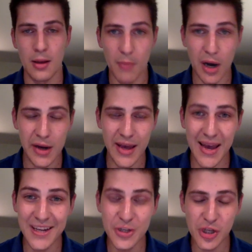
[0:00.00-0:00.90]

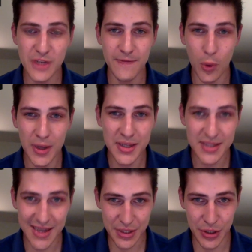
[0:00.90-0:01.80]
Monahan, just
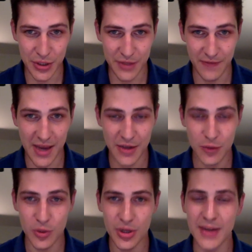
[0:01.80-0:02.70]
46 years of age,
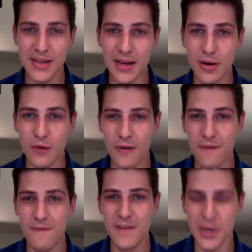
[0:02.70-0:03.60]
will not take over
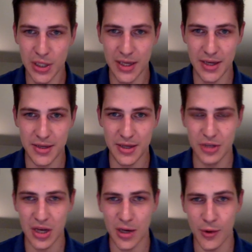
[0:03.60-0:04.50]
officially until
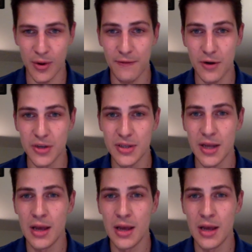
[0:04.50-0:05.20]
January 1st,